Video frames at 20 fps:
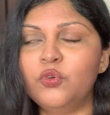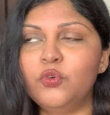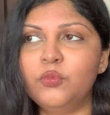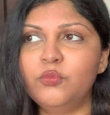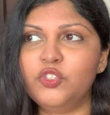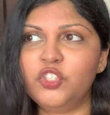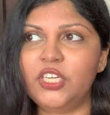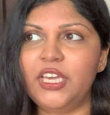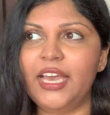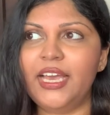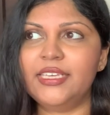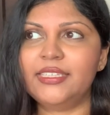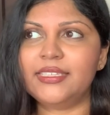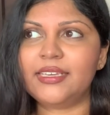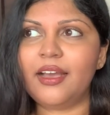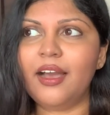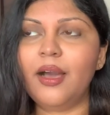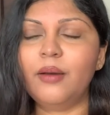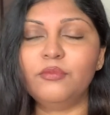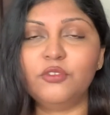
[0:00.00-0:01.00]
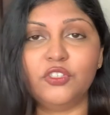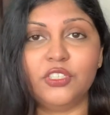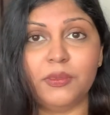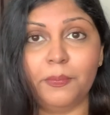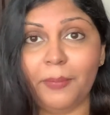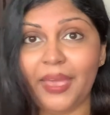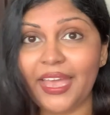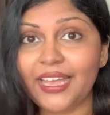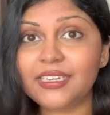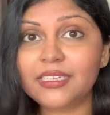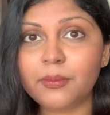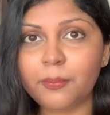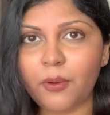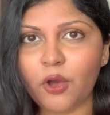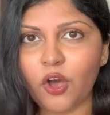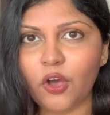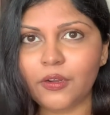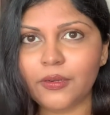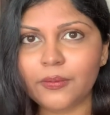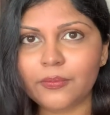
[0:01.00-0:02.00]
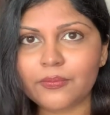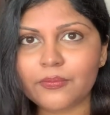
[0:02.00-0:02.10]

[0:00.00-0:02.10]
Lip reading: whom she has come to depend upon.